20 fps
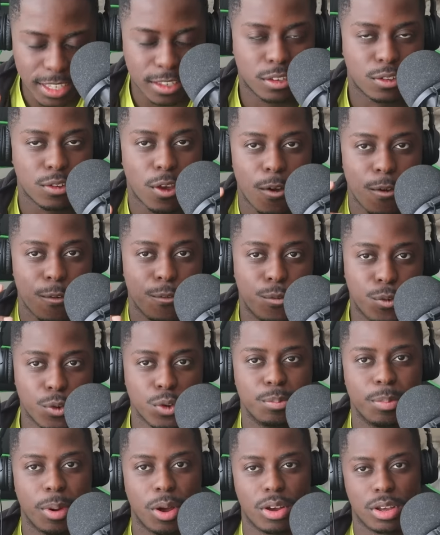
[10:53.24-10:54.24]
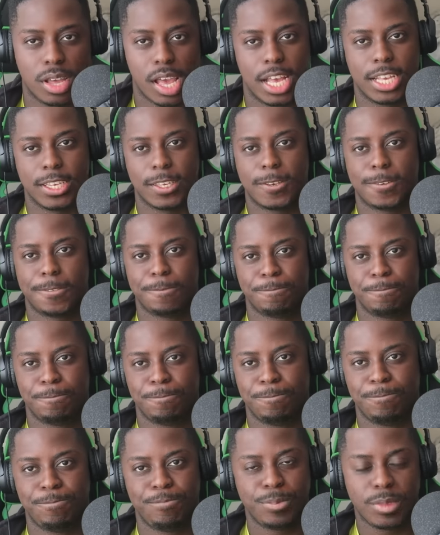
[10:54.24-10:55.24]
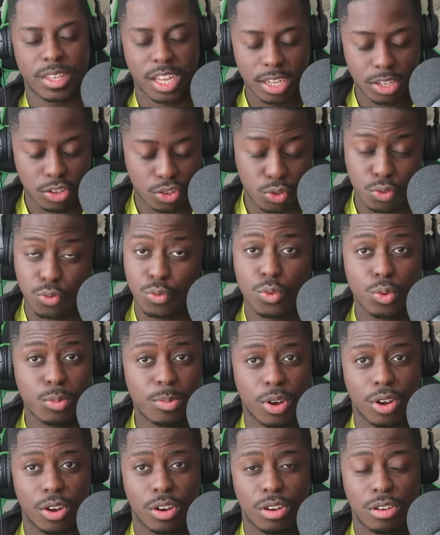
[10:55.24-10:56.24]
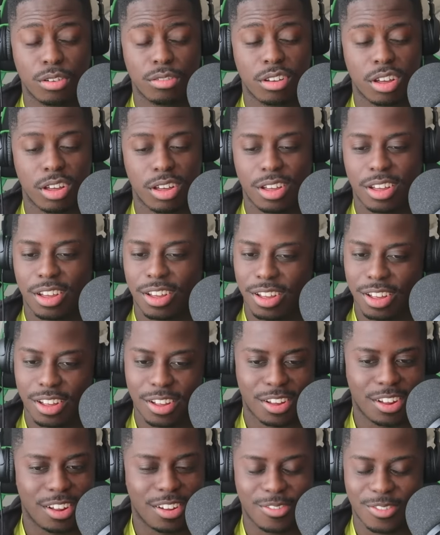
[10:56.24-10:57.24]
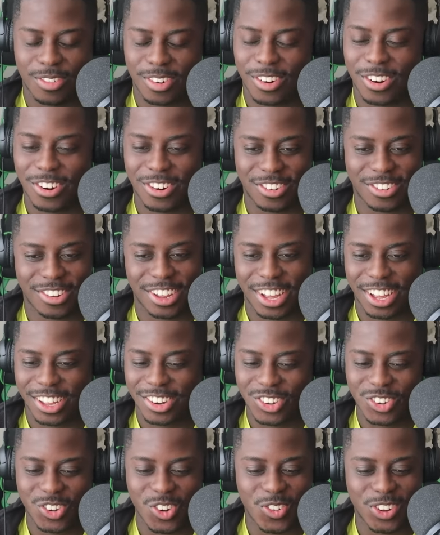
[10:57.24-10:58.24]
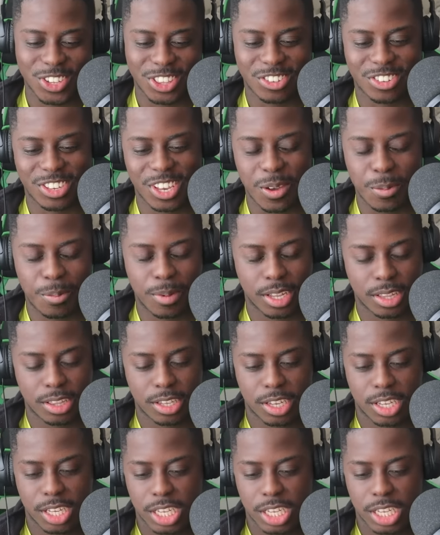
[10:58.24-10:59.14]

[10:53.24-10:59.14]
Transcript: is football, guys. That is football. Oh, I don't know what to say, but